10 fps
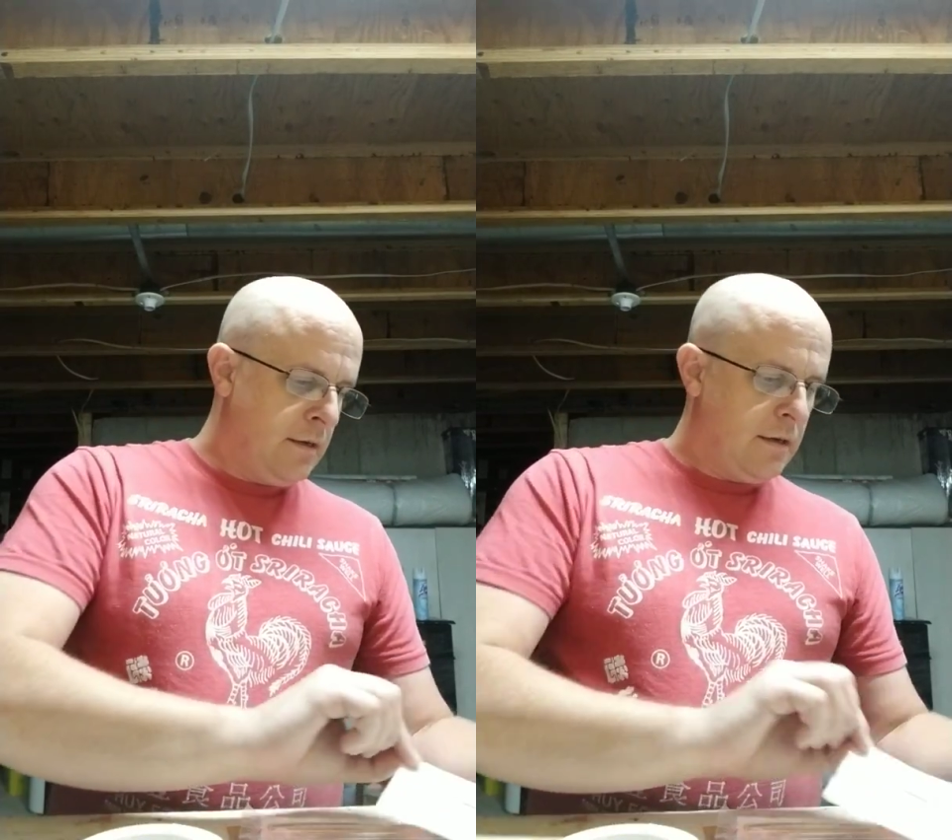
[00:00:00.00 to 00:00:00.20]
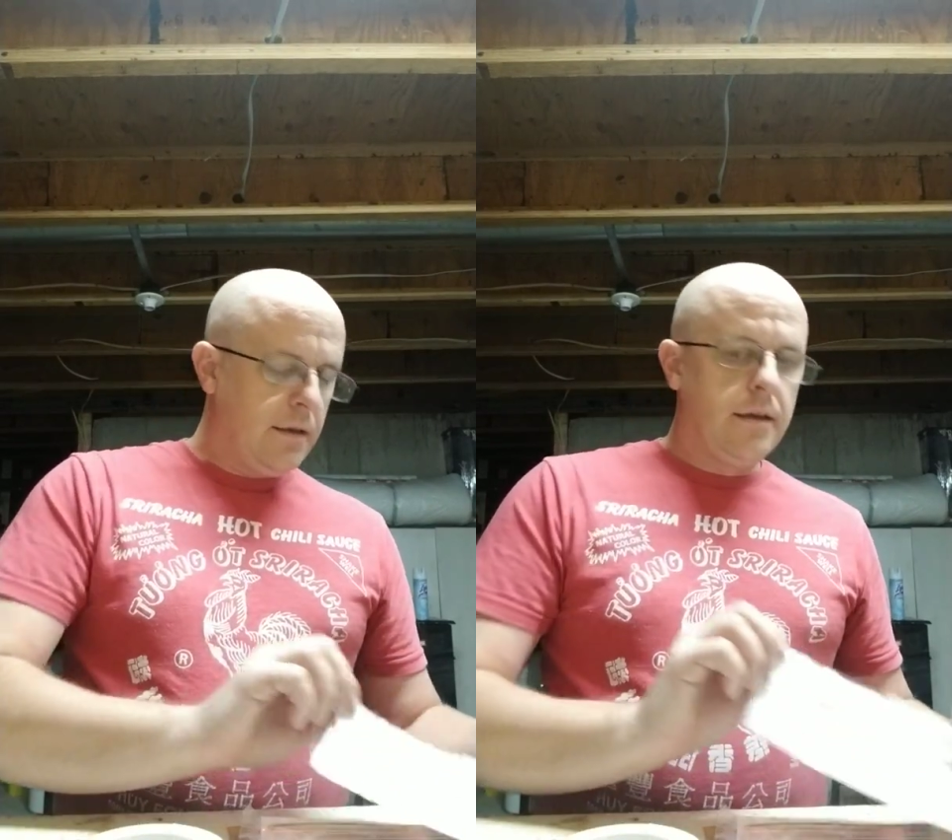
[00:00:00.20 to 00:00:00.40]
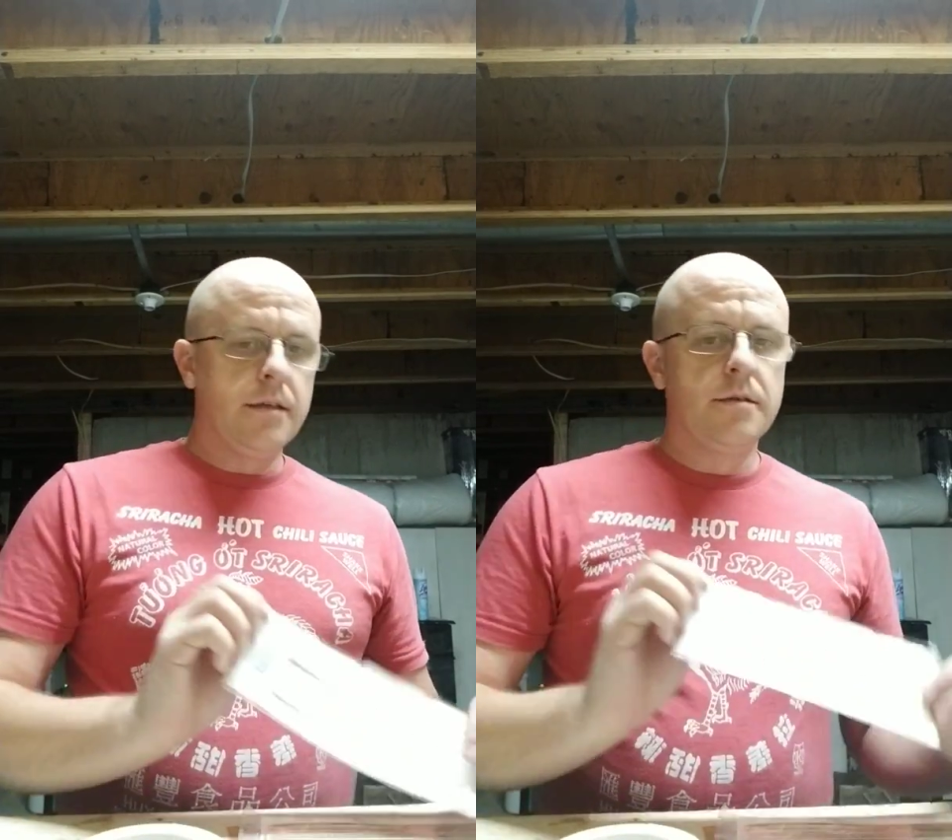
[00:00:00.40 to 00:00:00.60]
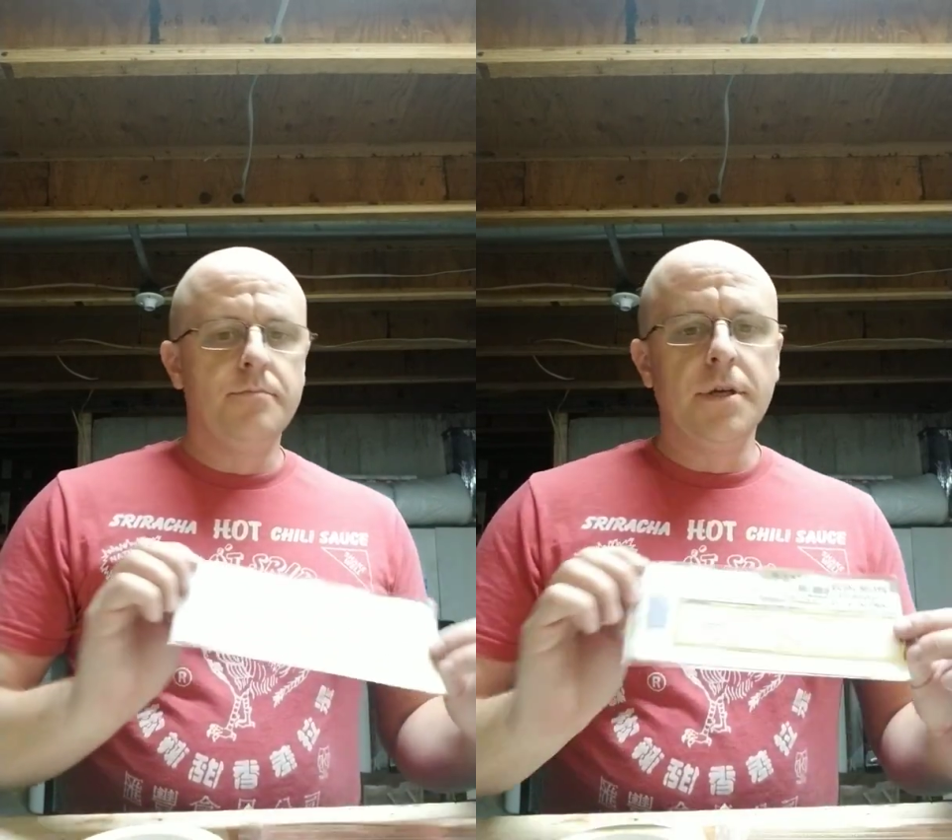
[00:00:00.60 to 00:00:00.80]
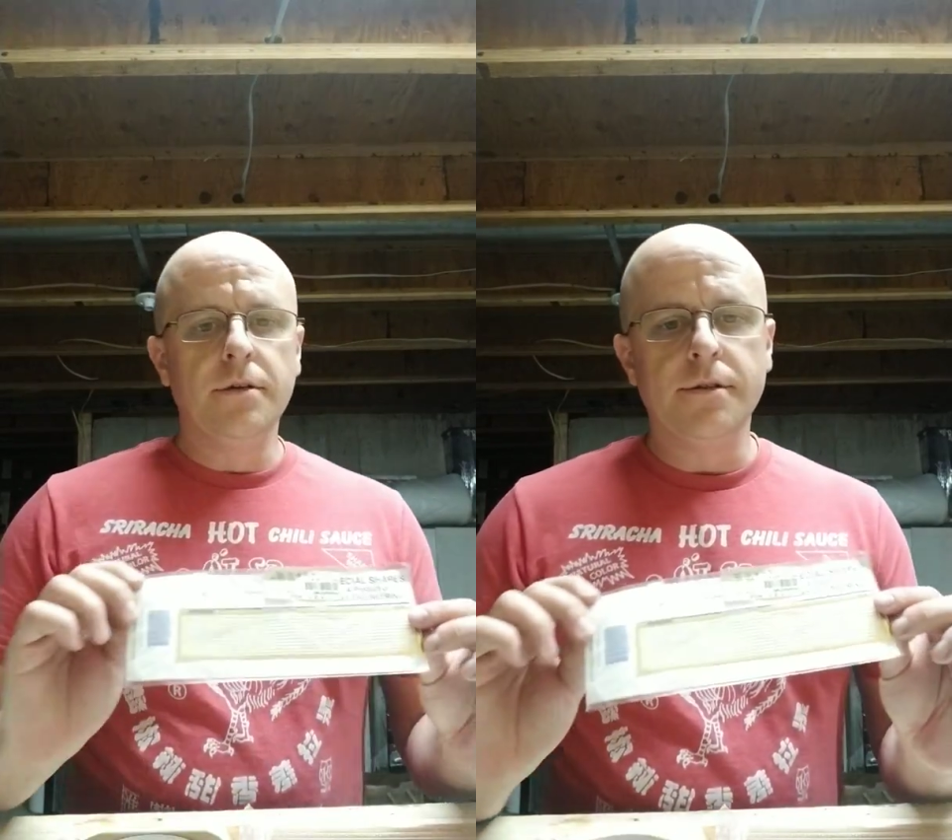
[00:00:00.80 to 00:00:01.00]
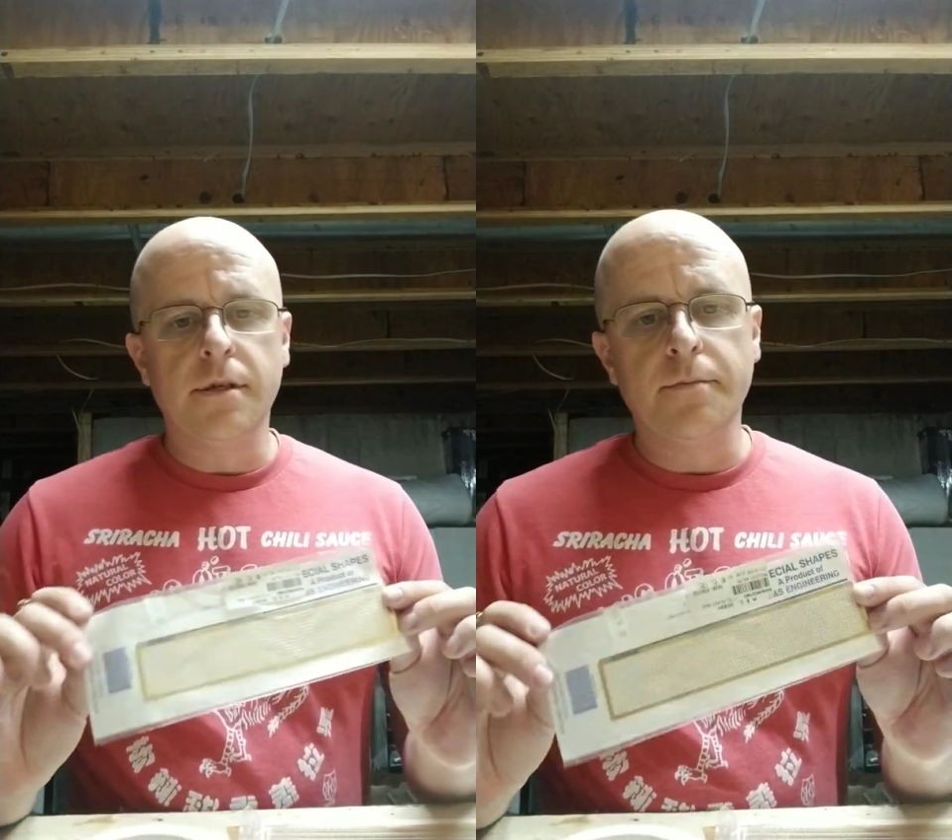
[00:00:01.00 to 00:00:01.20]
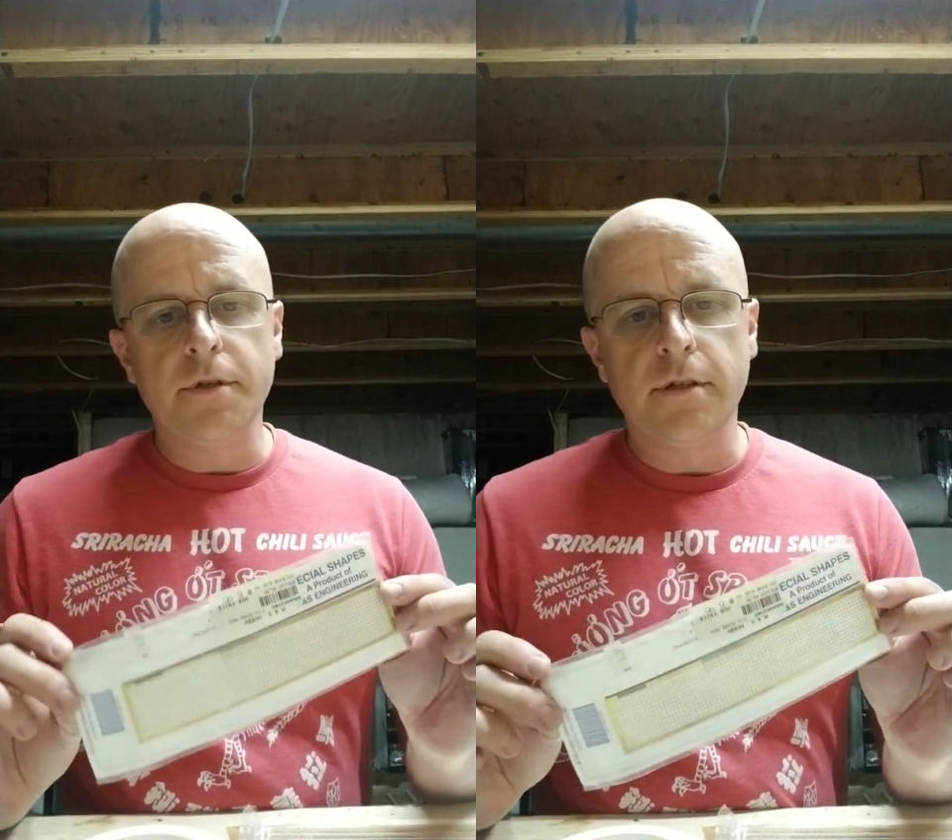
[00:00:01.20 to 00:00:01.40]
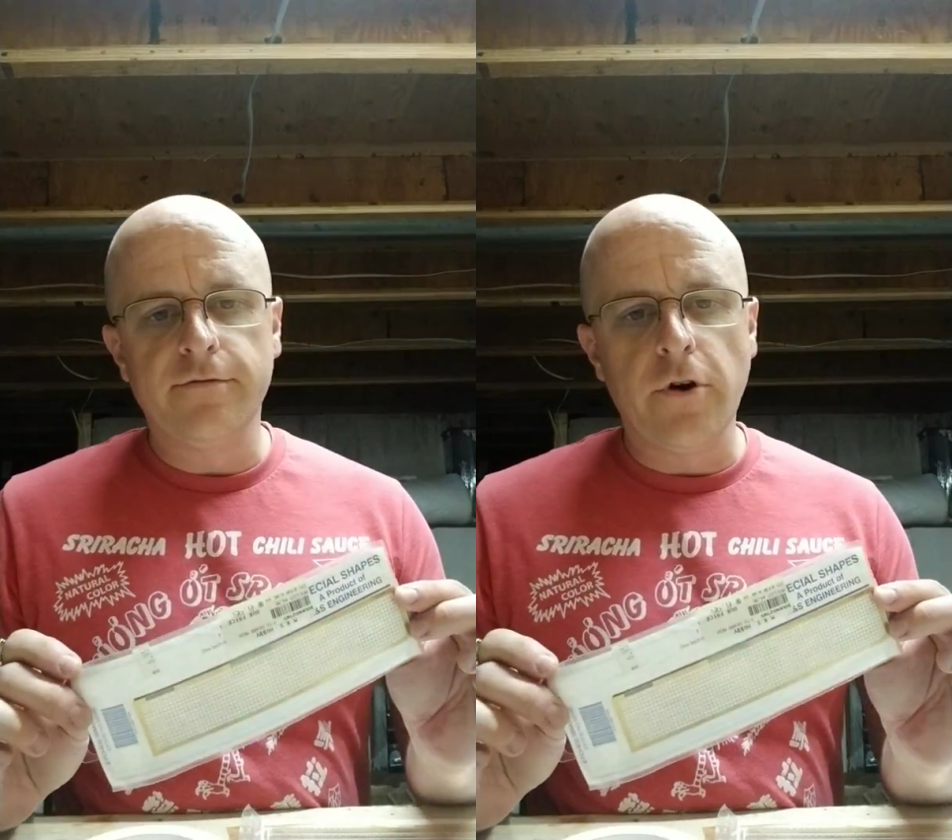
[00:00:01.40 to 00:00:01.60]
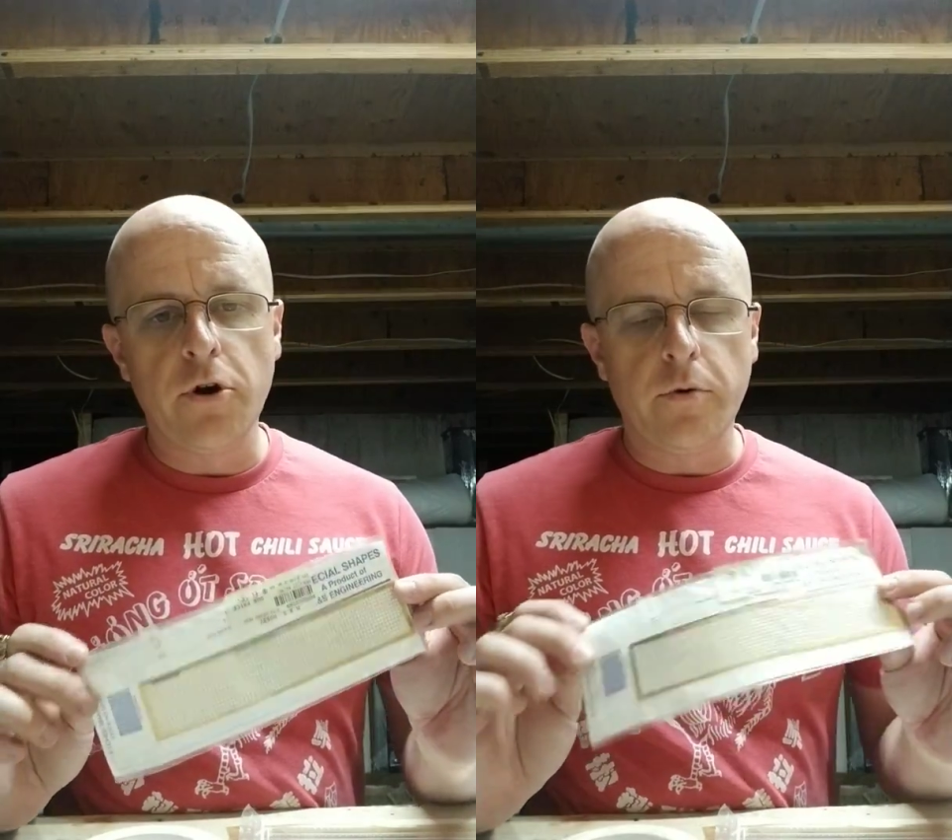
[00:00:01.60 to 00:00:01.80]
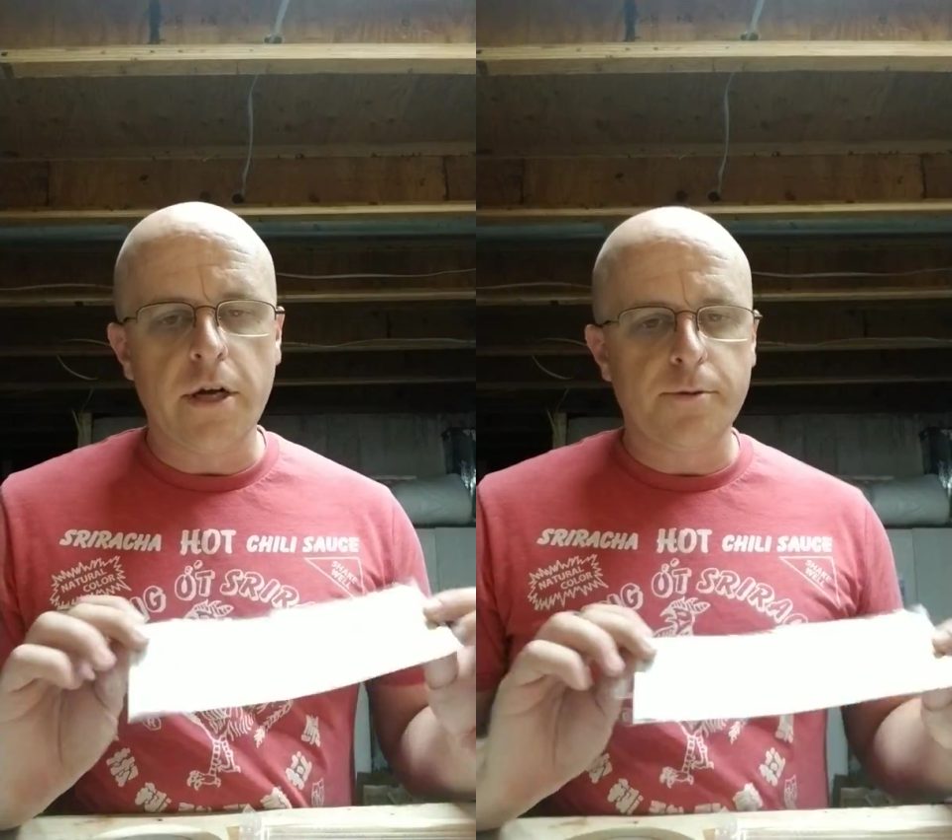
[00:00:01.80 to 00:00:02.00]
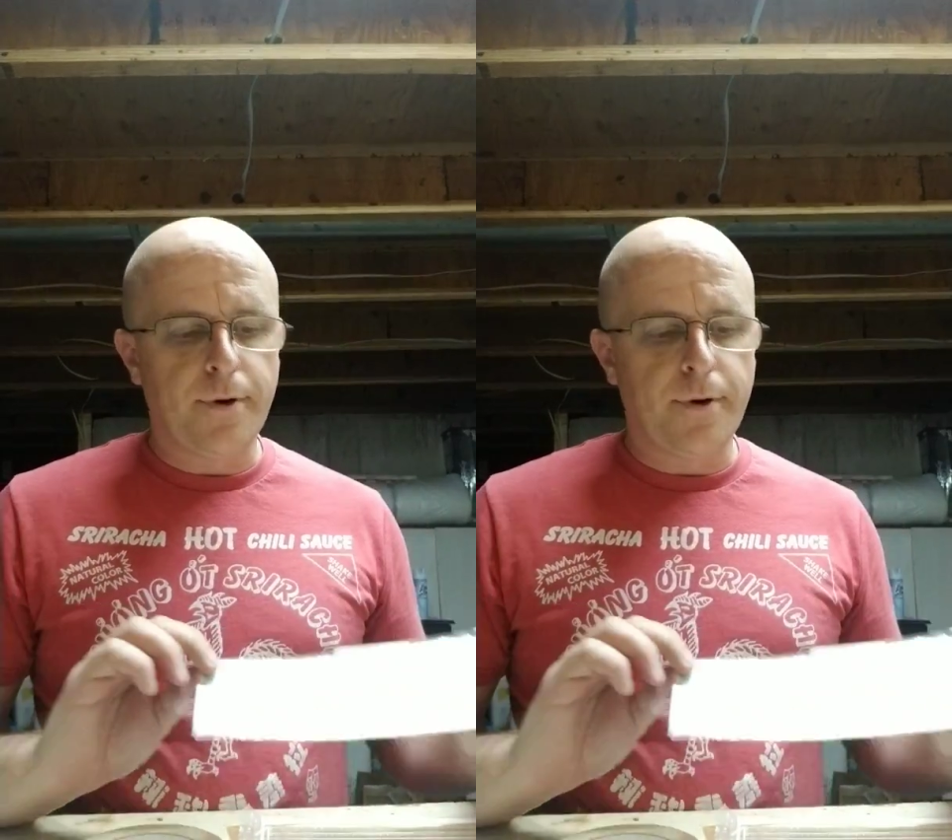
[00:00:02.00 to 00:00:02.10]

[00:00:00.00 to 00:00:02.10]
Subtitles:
get to build some of these photo etch